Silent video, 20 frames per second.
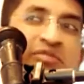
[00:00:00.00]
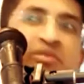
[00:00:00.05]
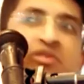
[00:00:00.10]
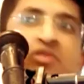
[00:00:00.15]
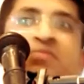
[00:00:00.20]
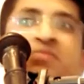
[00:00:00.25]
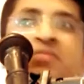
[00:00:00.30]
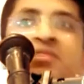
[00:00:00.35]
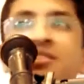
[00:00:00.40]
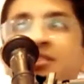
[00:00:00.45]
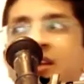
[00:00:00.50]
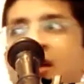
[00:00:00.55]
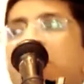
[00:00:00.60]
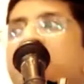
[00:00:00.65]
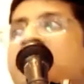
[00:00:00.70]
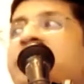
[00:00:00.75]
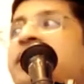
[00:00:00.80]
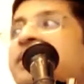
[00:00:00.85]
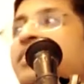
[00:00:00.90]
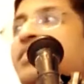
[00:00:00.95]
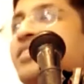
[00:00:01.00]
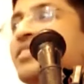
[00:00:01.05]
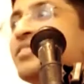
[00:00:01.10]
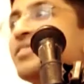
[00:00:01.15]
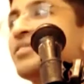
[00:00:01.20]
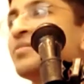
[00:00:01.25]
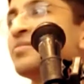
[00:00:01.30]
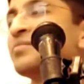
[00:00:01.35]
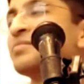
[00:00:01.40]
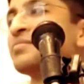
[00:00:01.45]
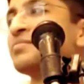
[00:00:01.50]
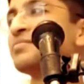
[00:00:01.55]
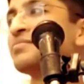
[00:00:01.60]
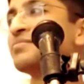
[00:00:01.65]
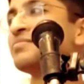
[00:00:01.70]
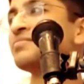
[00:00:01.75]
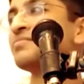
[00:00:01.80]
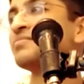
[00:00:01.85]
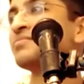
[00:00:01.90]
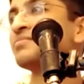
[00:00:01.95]
Prabhupada said, I'm ill.
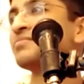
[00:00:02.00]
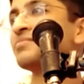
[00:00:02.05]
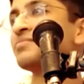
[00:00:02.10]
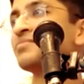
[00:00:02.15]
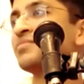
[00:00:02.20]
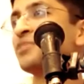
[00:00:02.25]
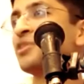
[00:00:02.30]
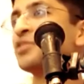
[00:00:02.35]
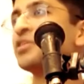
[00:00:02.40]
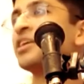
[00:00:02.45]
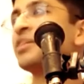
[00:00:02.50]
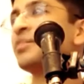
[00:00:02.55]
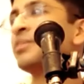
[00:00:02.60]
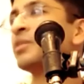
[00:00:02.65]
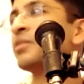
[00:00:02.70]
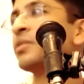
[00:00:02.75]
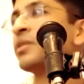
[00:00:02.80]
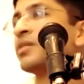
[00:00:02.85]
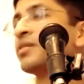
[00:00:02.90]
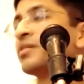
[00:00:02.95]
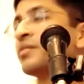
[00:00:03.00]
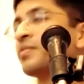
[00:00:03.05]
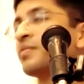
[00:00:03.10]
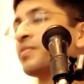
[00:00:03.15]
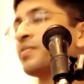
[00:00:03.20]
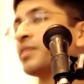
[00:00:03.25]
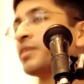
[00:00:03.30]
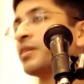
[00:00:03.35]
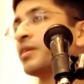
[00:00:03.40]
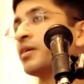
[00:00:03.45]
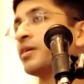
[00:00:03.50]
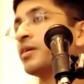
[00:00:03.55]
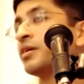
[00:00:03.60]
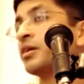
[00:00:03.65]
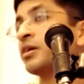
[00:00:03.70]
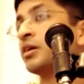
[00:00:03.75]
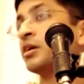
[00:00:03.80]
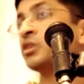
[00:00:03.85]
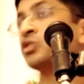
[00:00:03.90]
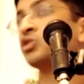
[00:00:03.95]
Not keeping well.
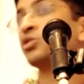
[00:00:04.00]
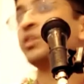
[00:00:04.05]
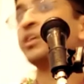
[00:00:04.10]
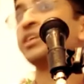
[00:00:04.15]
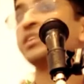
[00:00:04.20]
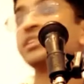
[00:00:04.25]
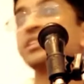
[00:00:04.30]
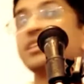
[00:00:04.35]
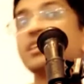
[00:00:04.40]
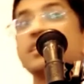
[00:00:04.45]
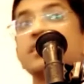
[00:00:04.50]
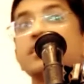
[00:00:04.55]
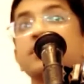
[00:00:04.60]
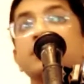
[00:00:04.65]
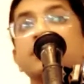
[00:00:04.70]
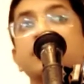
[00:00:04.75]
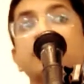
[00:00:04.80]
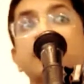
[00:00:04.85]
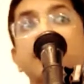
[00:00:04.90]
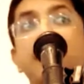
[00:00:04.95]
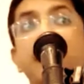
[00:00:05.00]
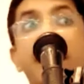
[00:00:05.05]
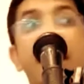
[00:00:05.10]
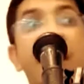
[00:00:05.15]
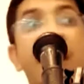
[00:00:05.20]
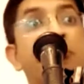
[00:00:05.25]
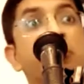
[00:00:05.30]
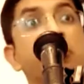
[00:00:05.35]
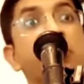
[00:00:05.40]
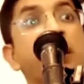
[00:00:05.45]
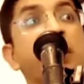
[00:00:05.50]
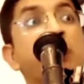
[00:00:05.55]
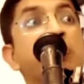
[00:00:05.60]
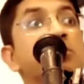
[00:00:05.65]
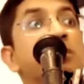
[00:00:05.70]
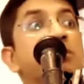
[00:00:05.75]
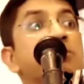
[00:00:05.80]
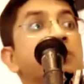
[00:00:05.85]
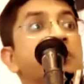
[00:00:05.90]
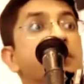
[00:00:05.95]
So he said, I have to tell you
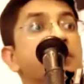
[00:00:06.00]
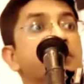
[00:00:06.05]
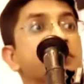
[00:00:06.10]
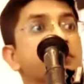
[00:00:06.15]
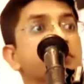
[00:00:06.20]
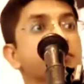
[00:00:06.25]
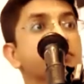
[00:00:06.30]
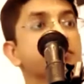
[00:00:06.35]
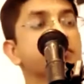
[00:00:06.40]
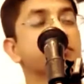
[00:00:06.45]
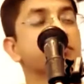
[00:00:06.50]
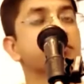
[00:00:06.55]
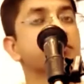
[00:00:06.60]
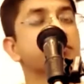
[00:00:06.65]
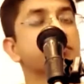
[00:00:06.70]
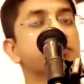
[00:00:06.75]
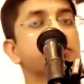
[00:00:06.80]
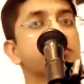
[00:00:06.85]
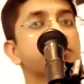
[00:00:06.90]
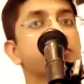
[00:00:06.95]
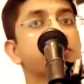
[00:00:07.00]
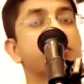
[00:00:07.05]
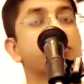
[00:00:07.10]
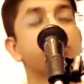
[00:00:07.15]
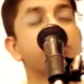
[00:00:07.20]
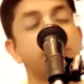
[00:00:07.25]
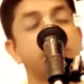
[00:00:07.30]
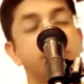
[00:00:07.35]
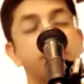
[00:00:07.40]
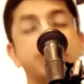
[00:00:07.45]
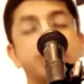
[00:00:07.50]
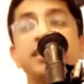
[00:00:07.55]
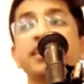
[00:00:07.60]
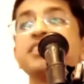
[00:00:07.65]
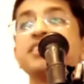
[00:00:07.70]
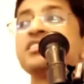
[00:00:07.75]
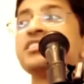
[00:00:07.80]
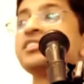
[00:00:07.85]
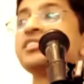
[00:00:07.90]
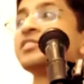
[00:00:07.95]
something. Prabhupada said,
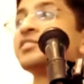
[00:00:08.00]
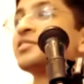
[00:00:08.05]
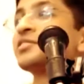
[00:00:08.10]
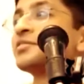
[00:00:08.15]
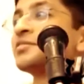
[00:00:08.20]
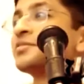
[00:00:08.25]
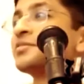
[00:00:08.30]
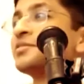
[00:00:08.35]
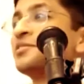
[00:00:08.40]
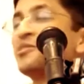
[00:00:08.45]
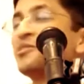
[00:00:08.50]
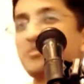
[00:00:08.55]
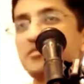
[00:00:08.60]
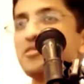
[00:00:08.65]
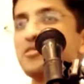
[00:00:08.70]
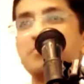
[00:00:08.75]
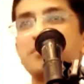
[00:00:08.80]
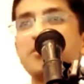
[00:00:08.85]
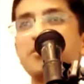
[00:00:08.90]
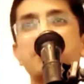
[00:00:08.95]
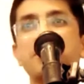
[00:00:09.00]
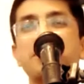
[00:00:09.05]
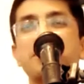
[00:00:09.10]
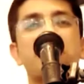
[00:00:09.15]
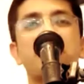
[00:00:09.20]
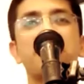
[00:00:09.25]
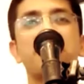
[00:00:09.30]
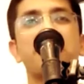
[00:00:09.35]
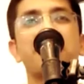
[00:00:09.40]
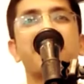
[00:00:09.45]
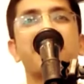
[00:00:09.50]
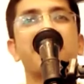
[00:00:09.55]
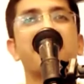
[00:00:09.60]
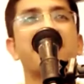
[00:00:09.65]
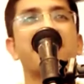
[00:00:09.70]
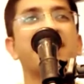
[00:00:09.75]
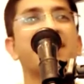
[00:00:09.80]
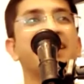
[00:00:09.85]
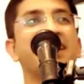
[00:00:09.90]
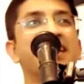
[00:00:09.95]
yes. Prabhupada had a
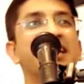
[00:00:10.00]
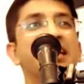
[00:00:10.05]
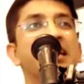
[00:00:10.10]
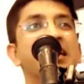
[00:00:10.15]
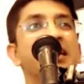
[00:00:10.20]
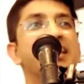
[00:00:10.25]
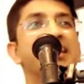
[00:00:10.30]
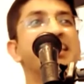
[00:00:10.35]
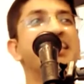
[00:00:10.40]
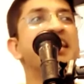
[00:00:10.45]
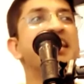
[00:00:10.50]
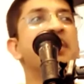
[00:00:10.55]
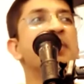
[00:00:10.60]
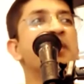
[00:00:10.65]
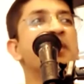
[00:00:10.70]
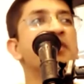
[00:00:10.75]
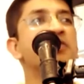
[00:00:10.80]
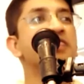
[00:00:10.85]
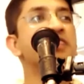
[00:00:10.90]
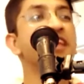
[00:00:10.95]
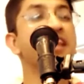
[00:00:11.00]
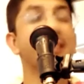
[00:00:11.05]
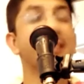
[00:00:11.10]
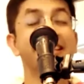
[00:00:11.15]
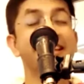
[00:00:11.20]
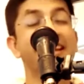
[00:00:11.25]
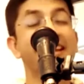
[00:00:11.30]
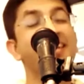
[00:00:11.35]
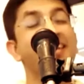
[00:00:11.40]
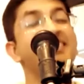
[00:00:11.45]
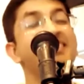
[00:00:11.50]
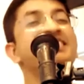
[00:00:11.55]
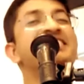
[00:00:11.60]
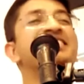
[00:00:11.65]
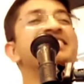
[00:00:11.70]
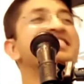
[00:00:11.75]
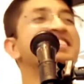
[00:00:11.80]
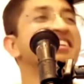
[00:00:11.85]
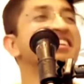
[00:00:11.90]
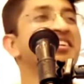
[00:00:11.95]
very regal way of saying it.
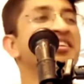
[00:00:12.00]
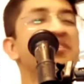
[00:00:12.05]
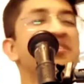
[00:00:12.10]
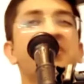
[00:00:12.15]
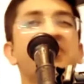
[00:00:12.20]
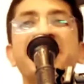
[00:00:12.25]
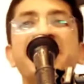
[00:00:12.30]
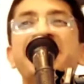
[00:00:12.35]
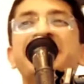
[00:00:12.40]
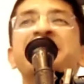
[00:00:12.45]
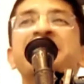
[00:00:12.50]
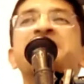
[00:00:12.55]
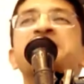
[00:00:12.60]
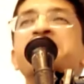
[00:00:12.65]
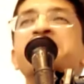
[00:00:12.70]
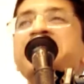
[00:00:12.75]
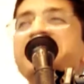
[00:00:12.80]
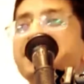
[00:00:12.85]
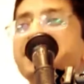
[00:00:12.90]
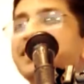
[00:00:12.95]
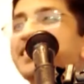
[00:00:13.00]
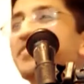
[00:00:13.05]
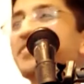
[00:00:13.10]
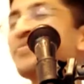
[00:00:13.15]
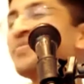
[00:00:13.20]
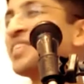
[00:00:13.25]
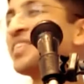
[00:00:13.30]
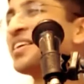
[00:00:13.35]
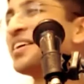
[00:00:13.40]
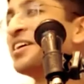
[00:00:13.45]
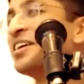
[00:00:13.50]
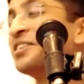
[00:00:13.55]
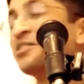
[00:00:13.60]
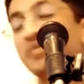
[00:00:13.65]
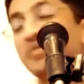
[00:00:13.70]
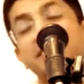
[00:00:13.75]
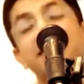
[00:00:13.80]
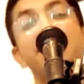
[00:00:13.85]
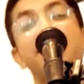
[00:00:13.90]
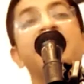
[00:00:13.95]
Yes. Very charismatic.
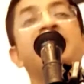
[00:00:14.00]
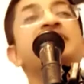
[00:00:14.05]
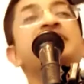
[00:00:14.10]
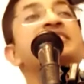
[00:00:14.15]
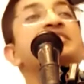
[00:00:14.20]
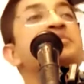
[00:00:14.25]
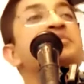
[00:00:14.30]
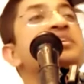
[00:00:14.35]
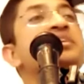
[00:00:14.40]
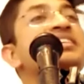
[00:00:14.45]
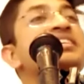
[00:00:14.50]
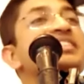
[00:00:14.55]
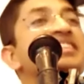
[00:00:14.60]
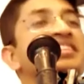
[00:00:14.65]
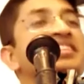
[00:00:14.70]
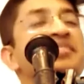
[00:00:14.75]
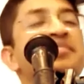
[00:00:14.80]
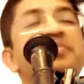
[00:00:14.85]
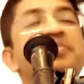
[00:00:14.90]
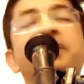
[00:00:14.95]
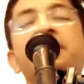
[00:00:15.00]
So he said, yes, what is it?